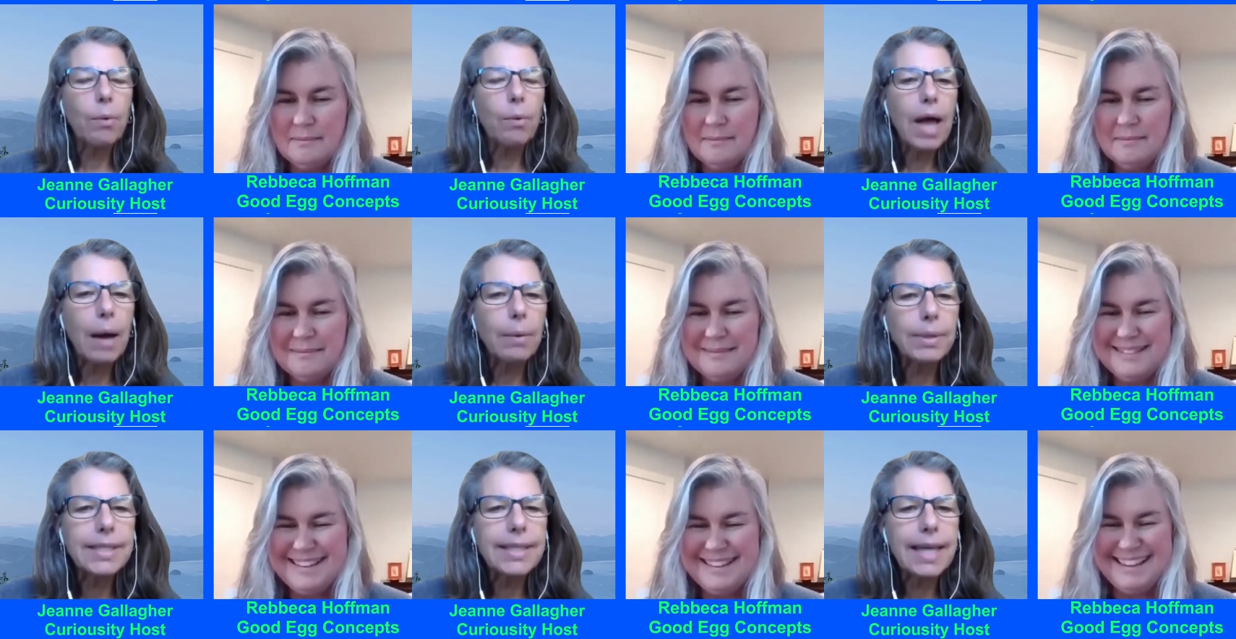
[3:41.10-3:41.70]

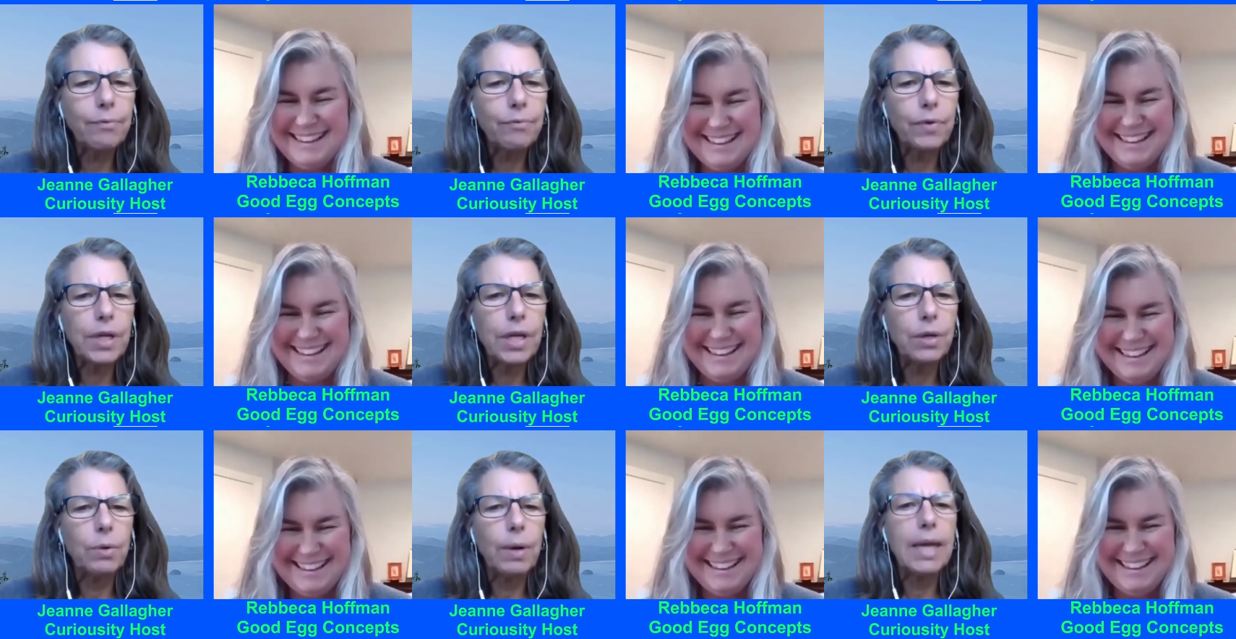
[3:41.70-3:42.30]
Speaker 1: how how is
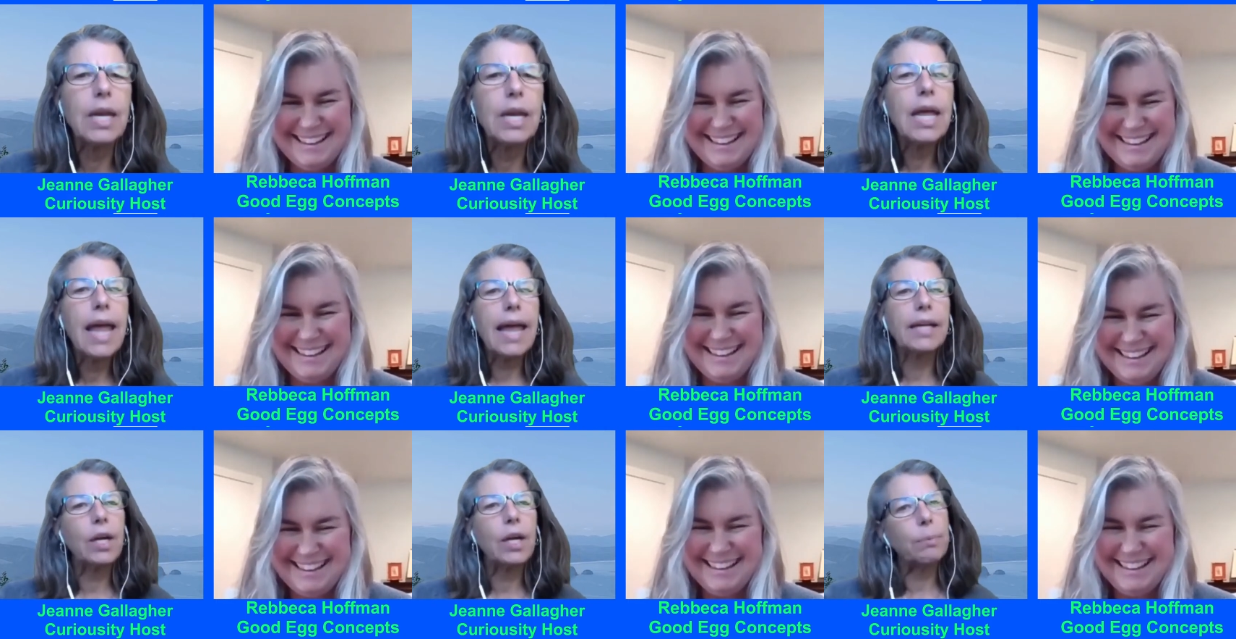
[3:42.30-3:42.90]
that for you
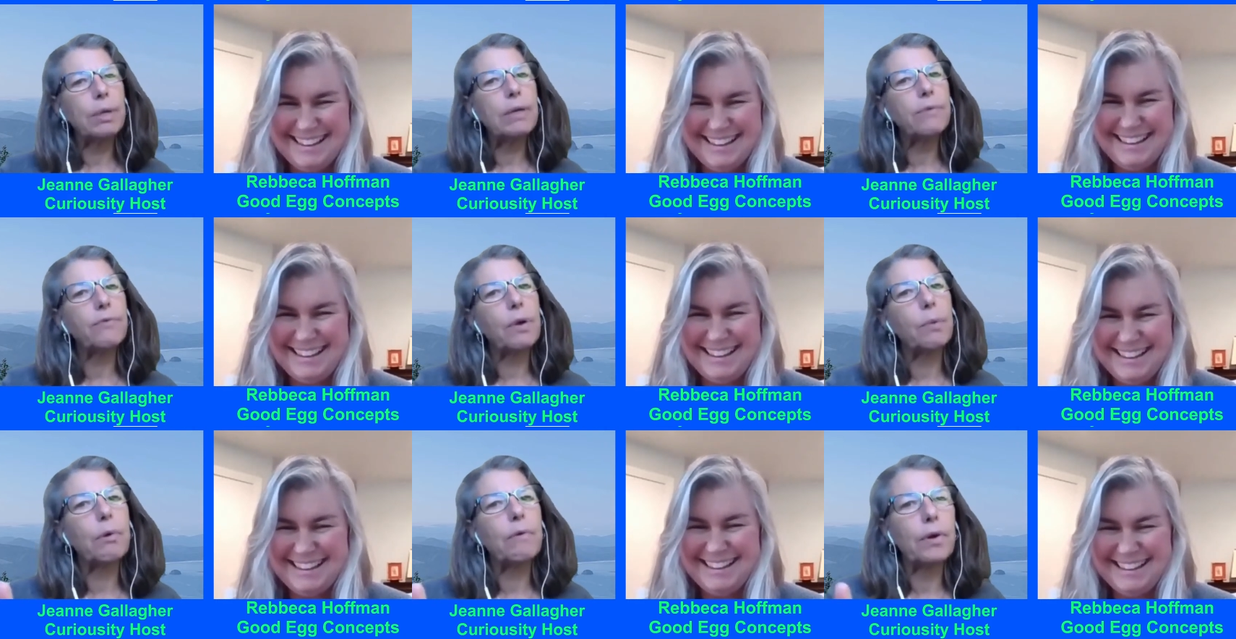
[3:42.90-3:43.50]
and and
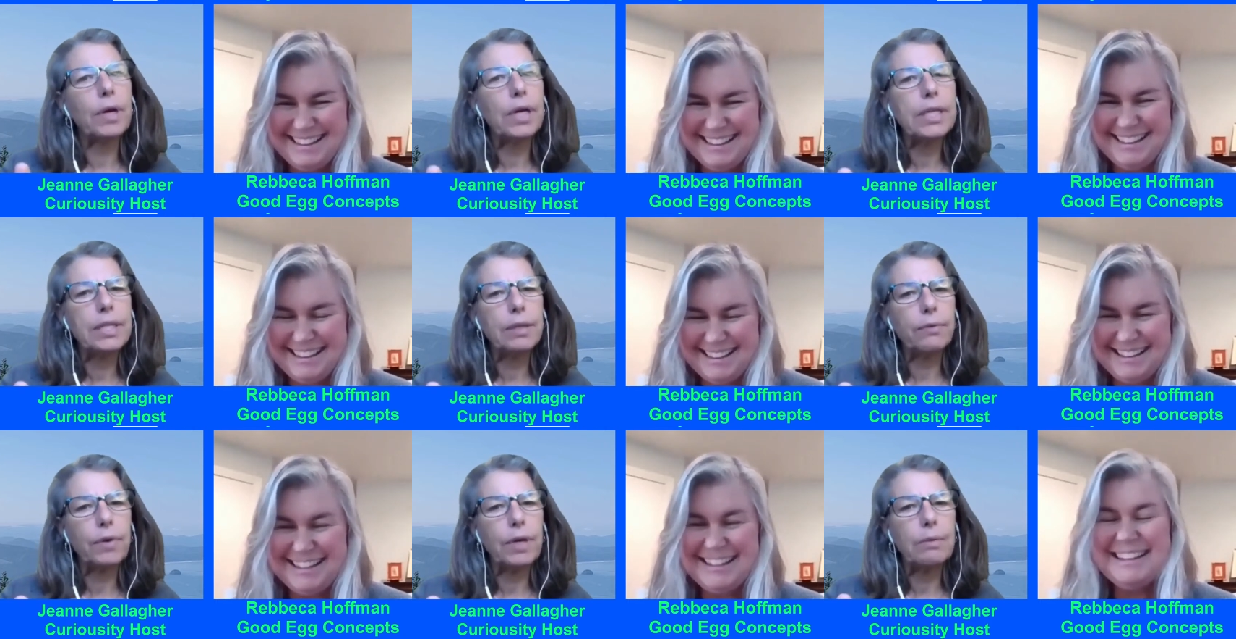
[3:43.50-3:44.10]
coming from a
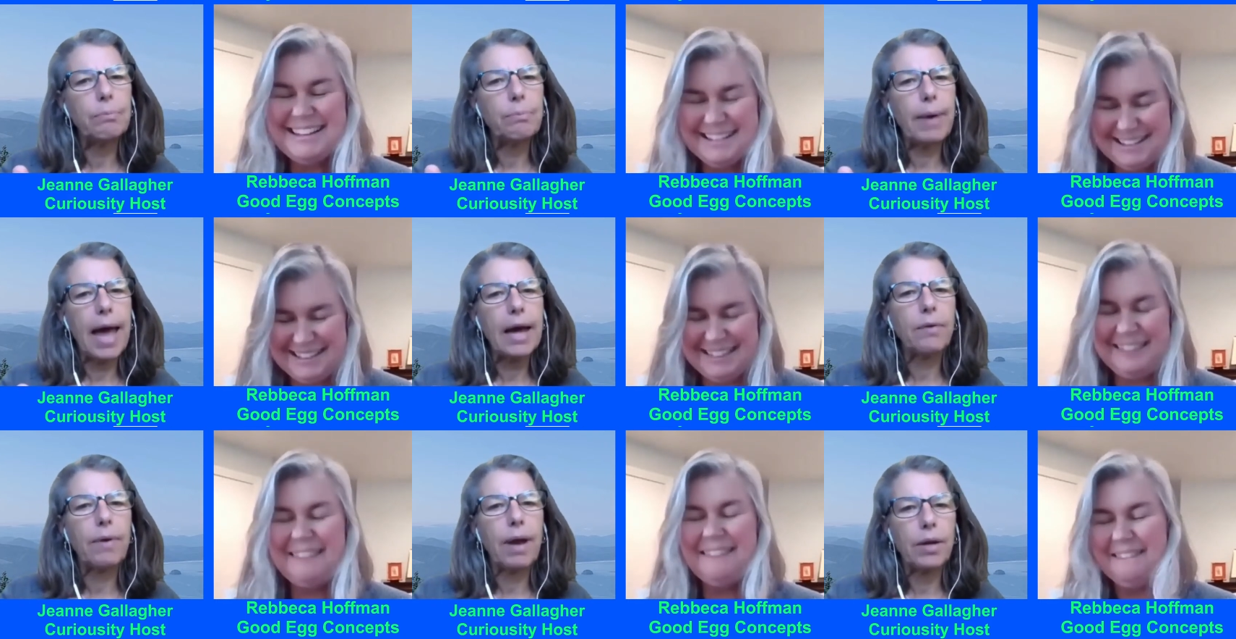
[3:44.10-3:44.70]
very
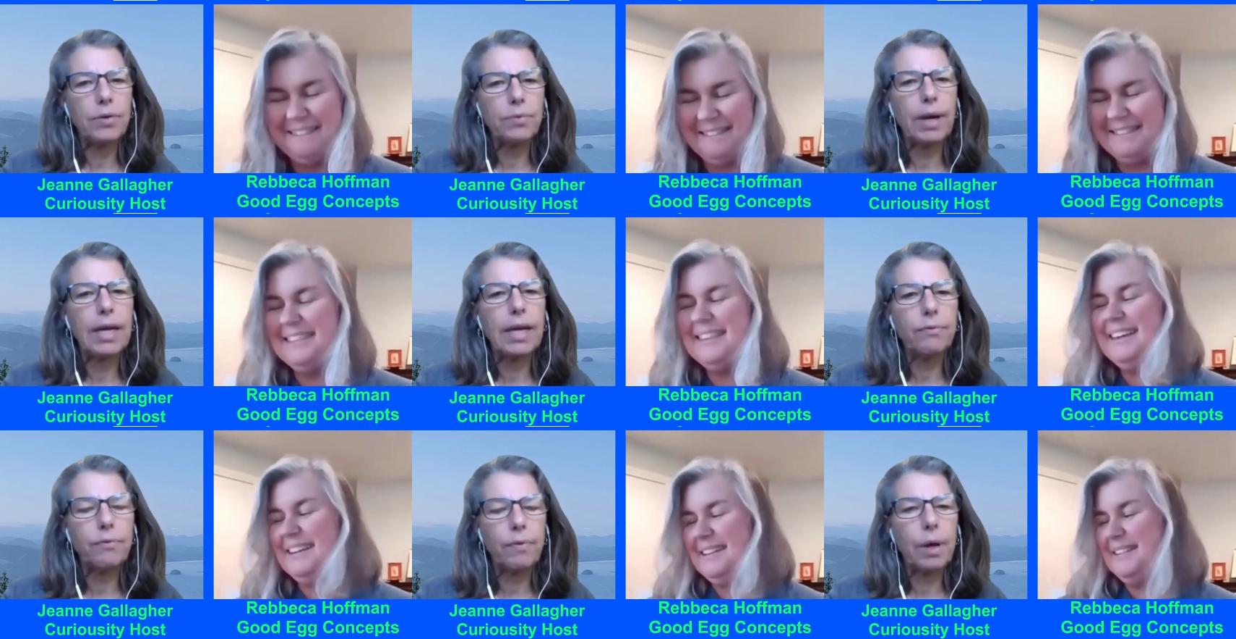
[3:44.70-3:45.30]
different
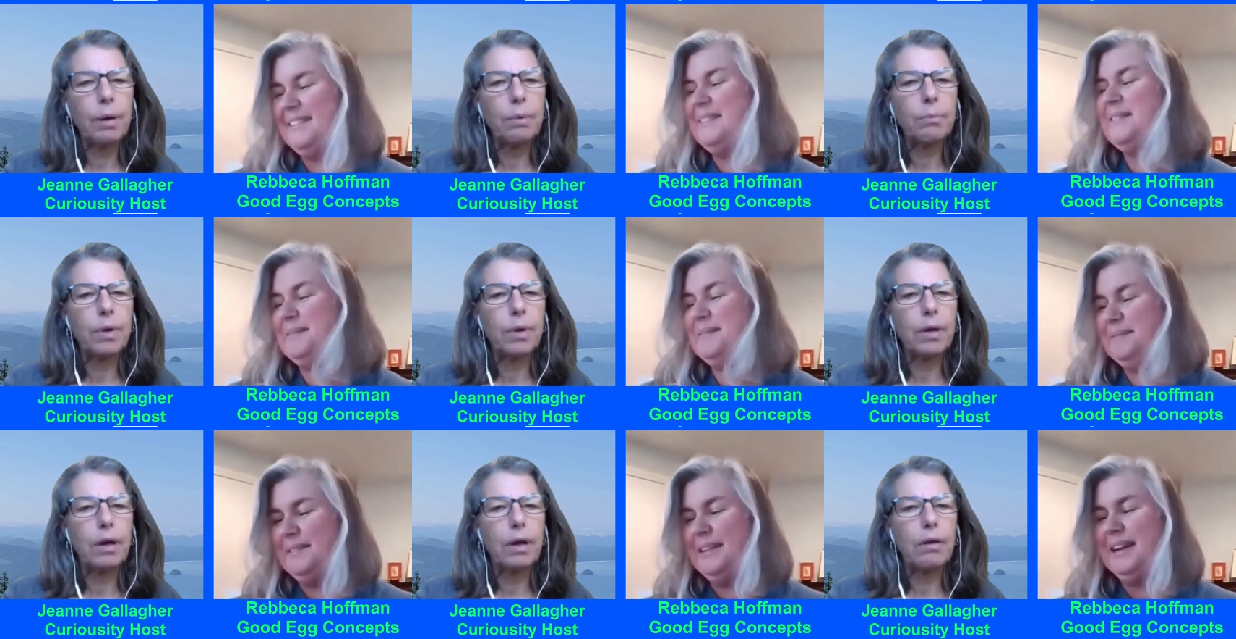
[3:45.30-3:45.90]
background right
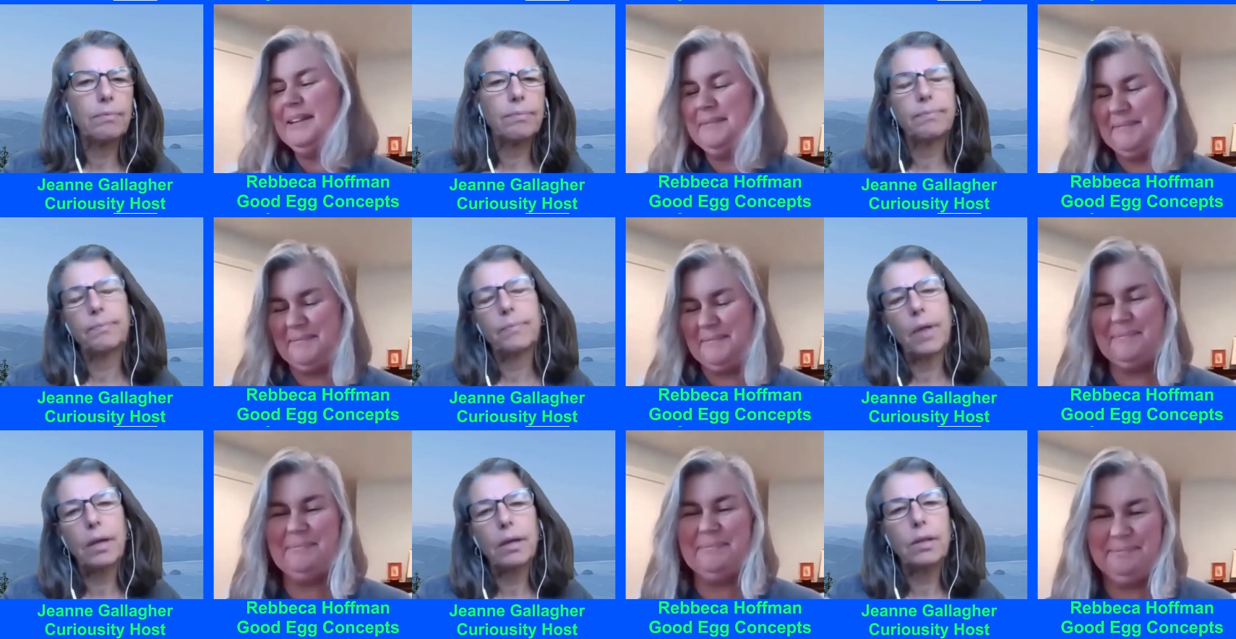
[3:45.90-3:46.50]
from
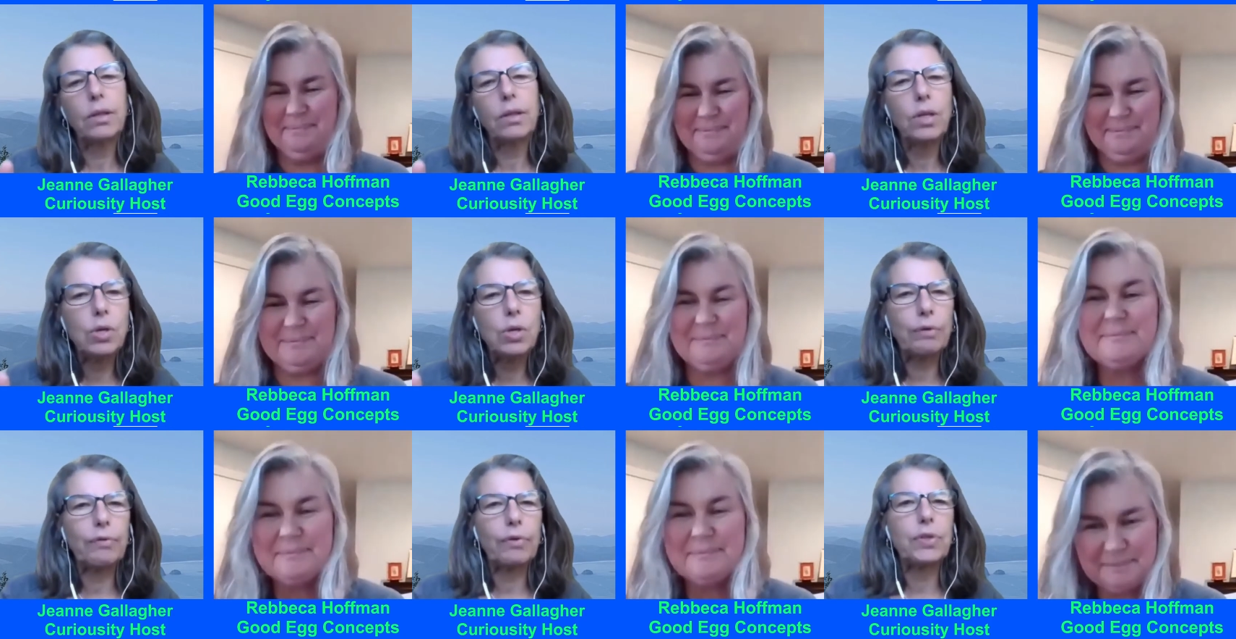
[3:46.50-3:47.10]

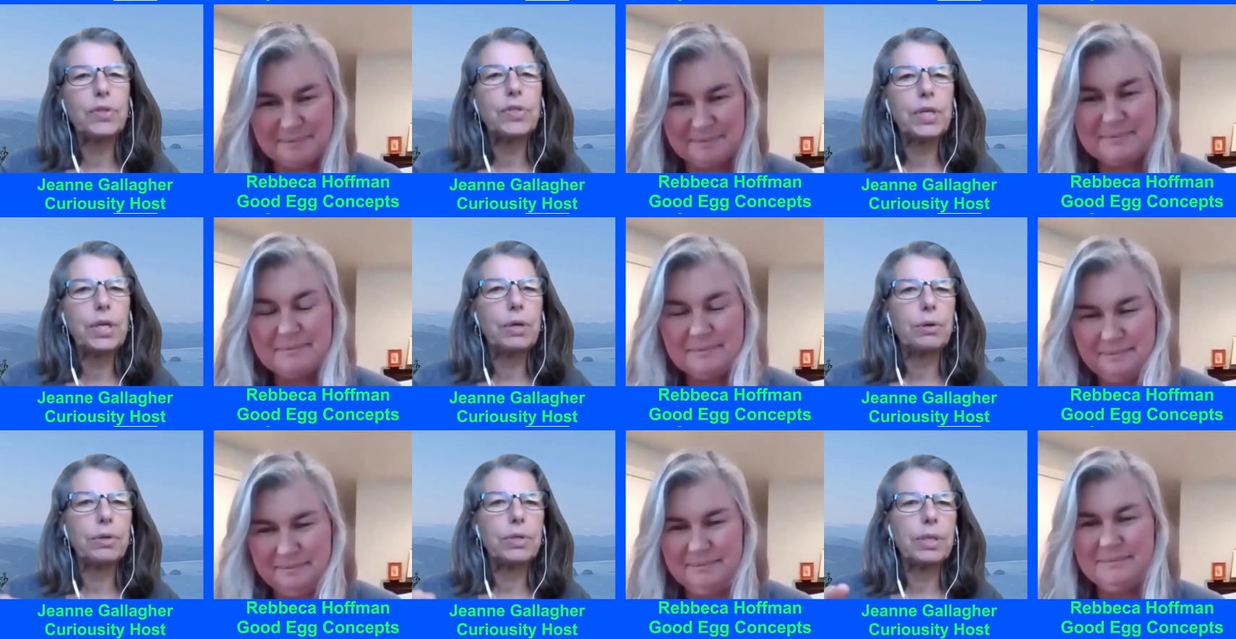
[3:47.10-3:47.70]
the
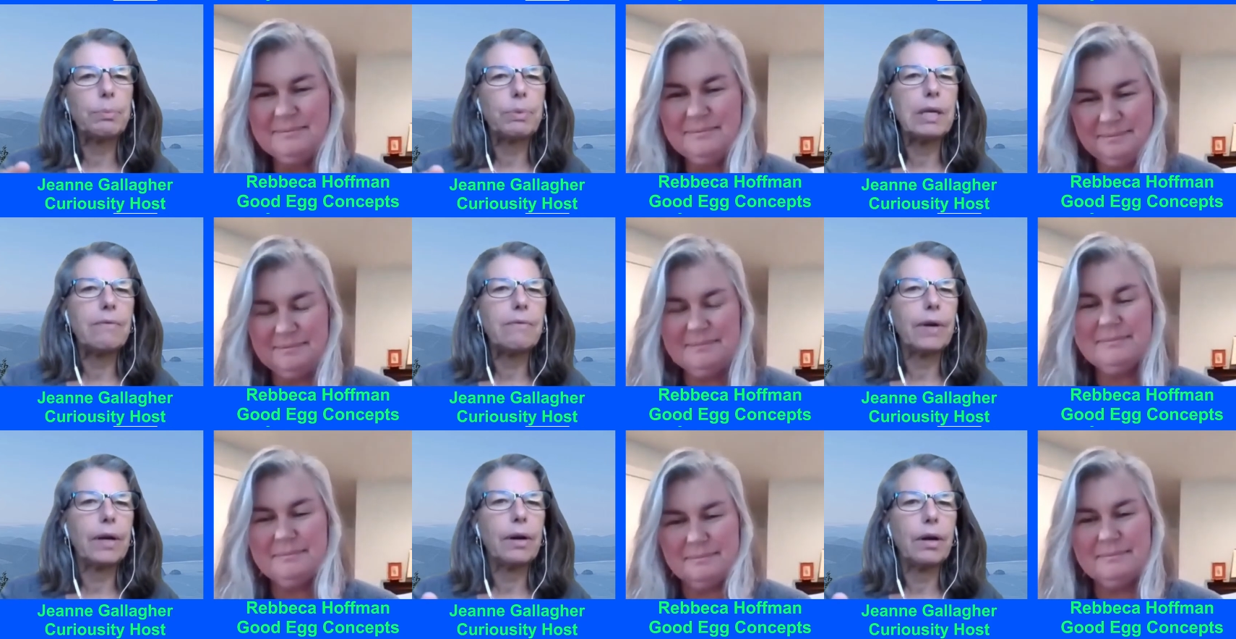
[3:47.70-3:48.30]
university or
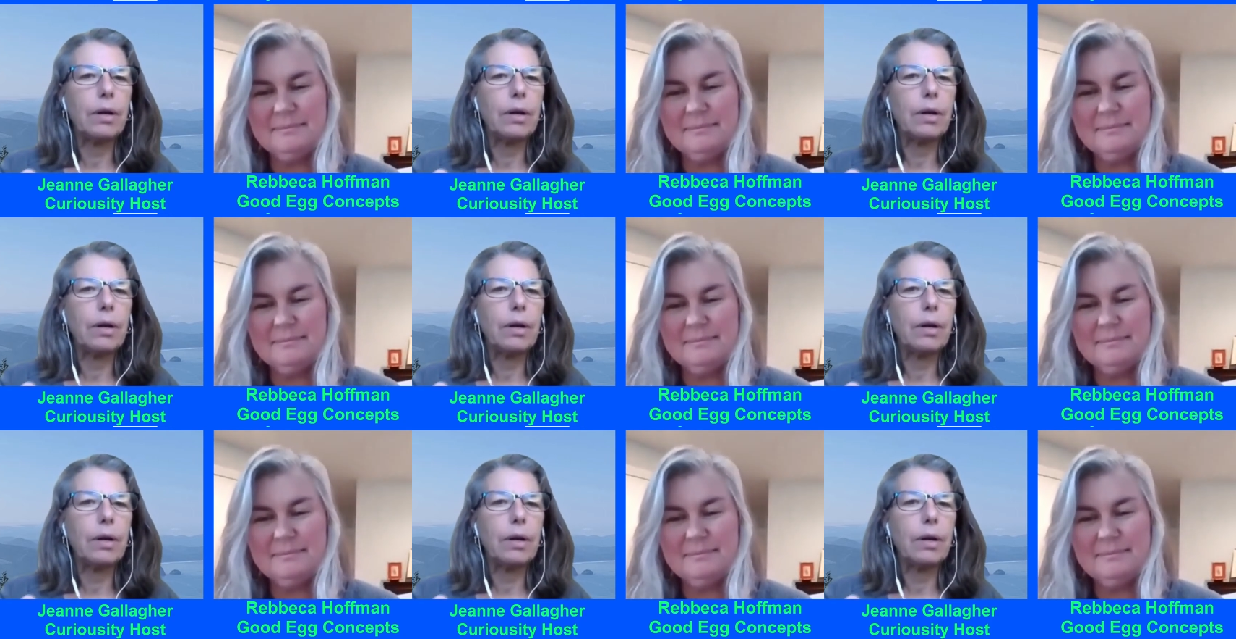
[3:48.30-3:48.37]
something